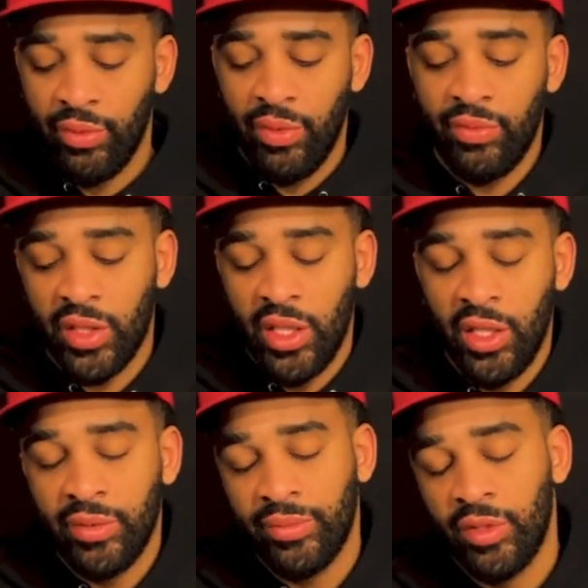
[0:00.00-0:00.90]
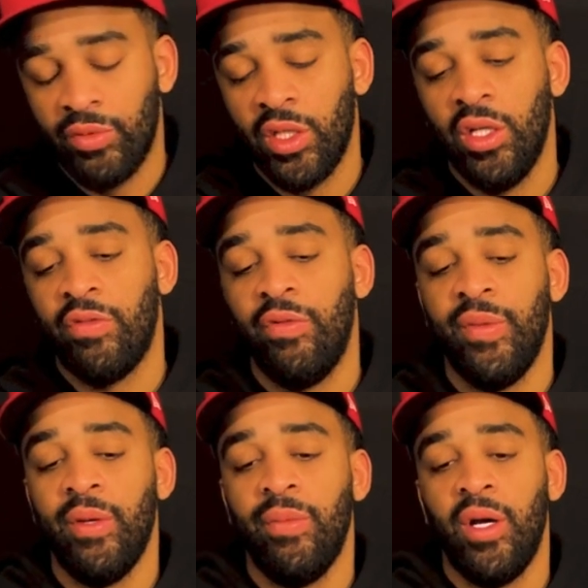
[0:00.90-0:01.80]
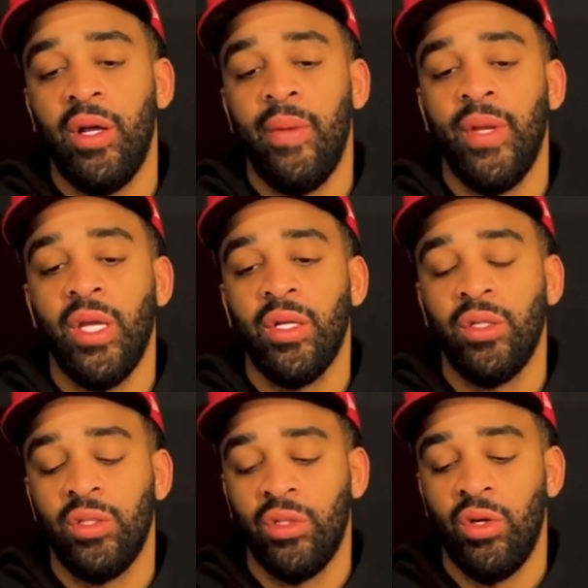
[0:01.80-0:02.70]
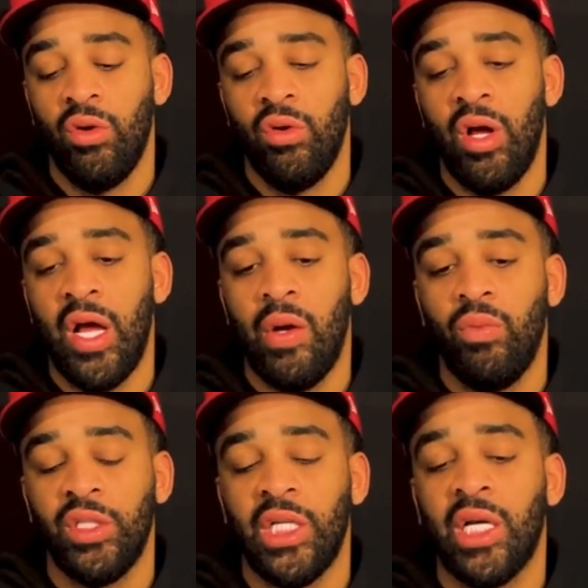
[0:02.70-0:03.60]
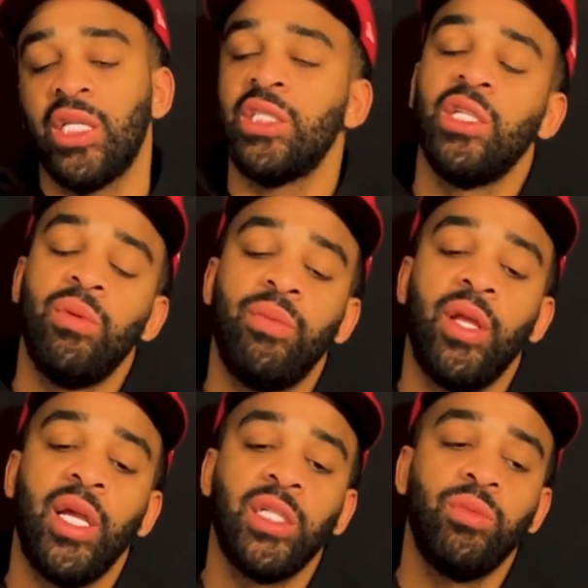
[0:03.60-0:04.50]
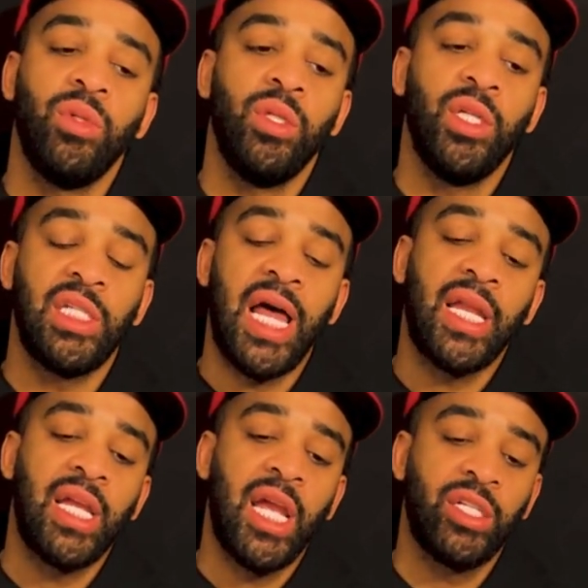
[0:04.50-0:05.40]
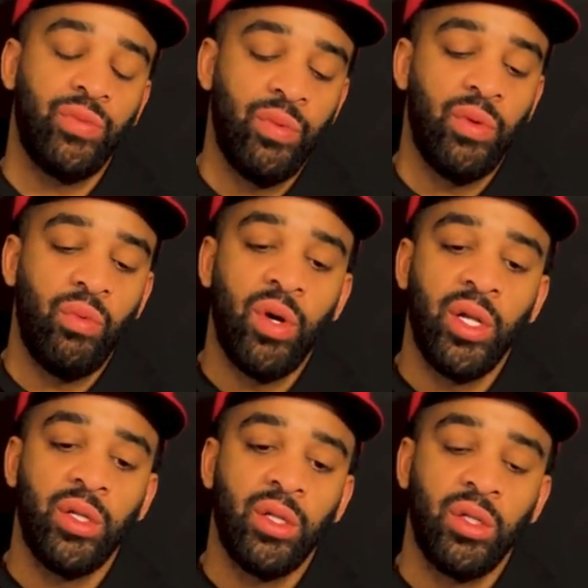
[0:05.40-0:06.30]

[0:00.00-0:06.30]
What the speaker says: It was a good look. It was a good look for me. But, I mean, you know, I wish I could still be playing because a lot of games we would have won.